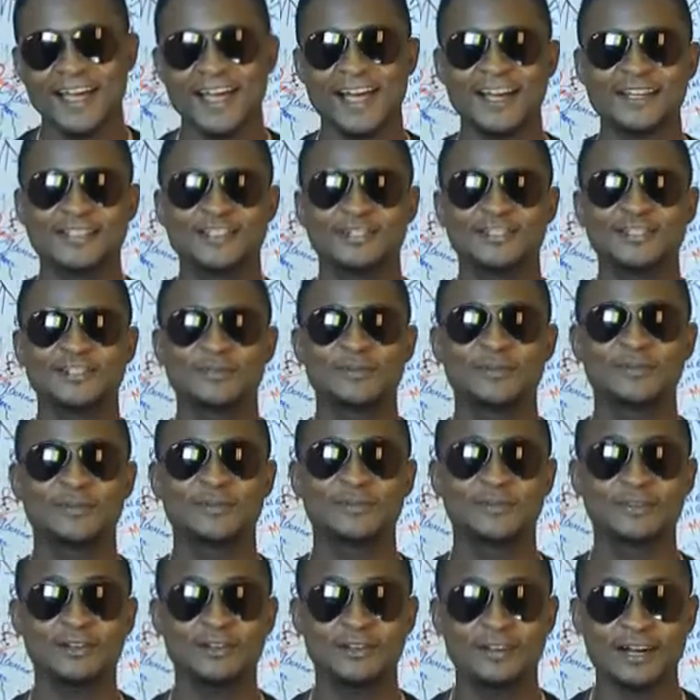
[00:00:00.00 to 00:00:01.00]
actually,
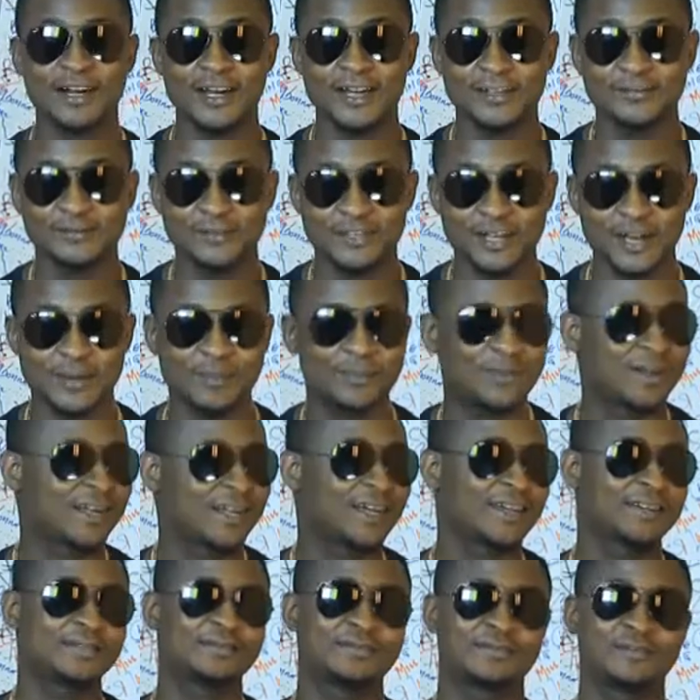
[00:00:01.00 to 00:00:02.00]
before I even
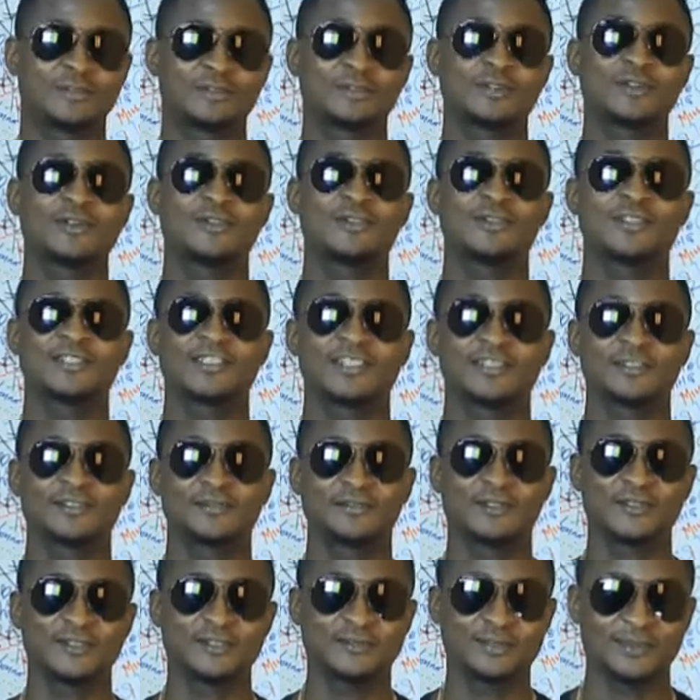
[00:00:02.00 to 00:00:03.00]
applied for the course in
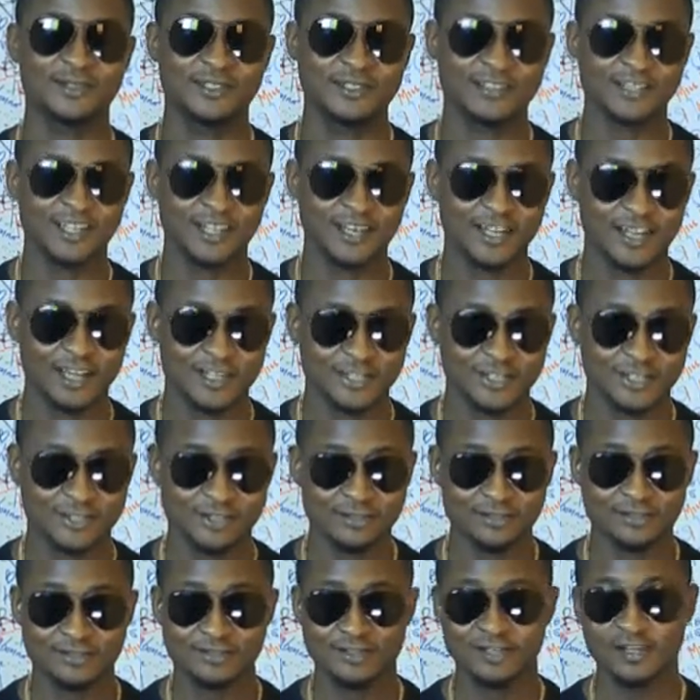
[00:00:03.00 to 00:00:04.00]
the first place, like
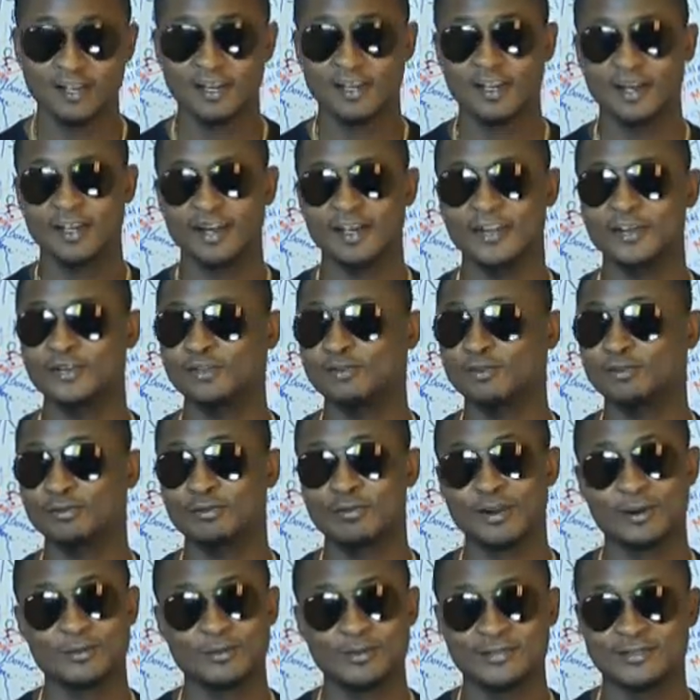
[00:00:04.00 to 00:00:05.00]
I
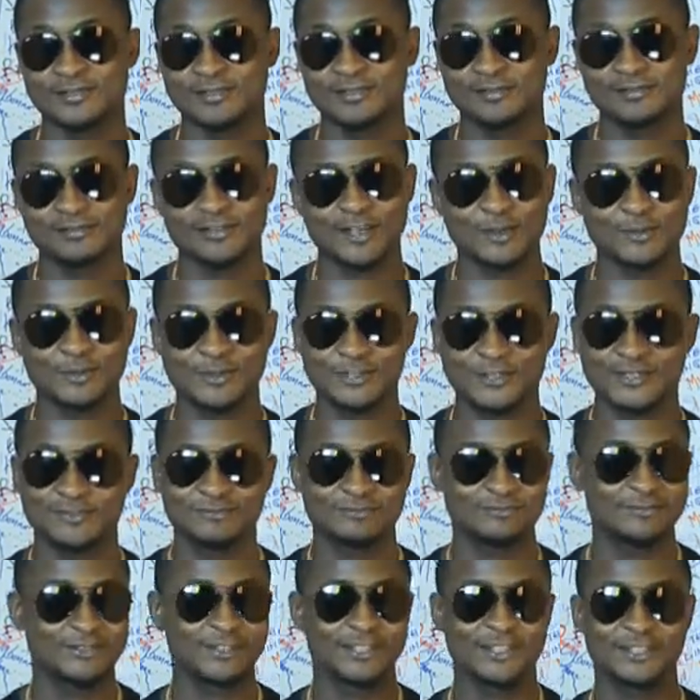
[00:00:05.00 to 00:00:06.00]
knew I
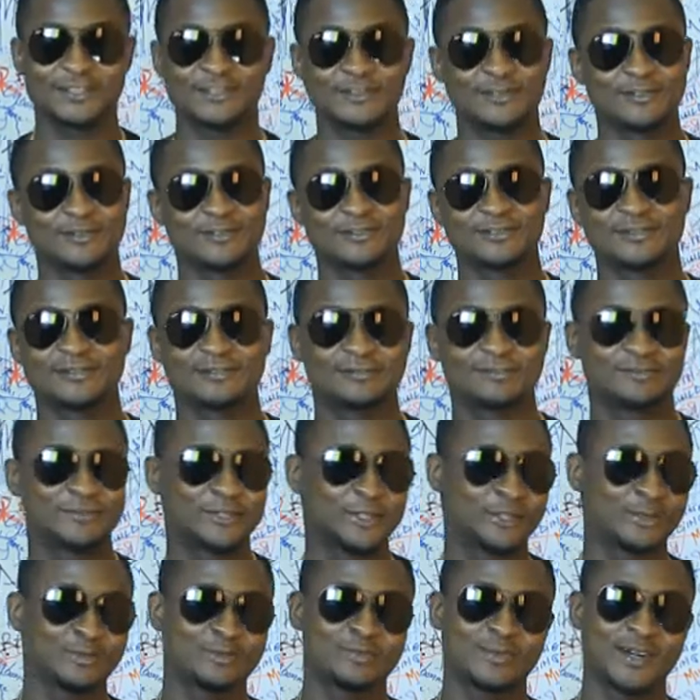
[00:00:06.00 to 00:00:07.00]
wasn't really gonna,
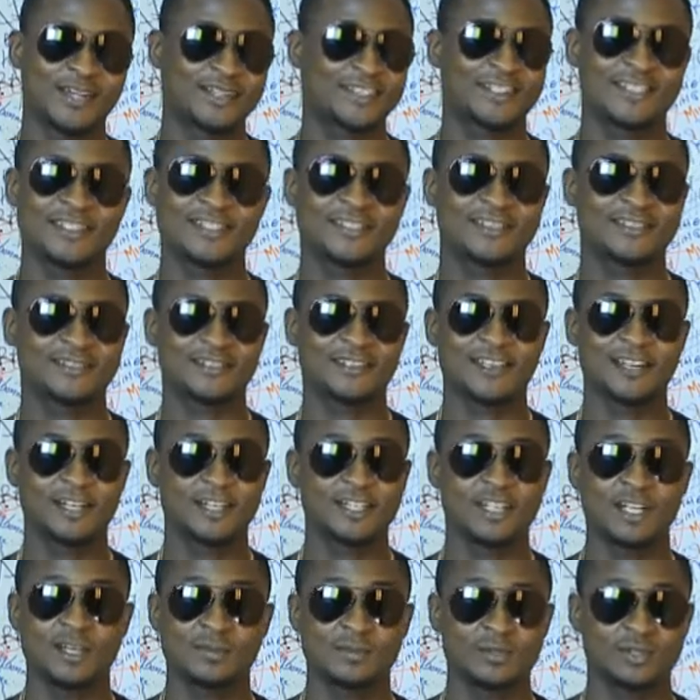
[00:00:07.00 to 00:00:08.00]
you know, practice
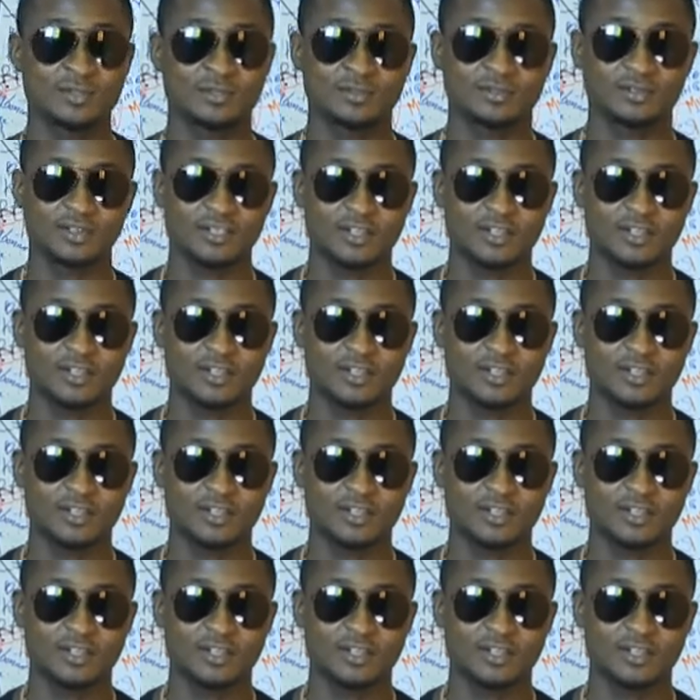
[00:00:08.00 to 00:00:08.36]
anytime soon,